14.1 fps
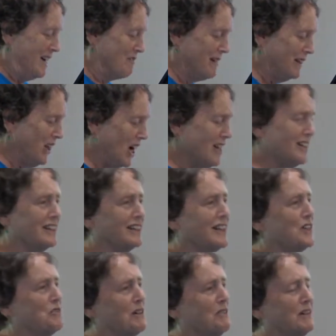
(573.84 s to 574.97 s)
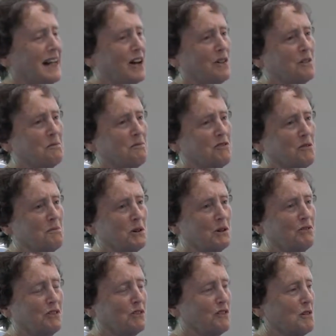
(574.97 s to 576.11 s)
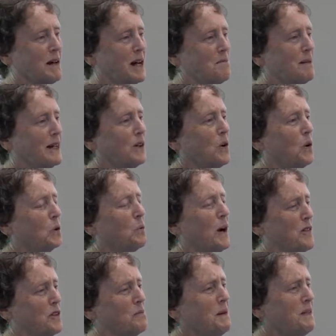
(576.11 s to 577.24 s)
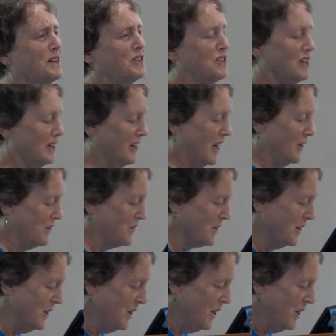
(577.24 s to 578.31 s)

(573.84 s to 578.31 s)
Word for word: reluctantly driven out from beautiful Vermont by cold weather, but they're still ours.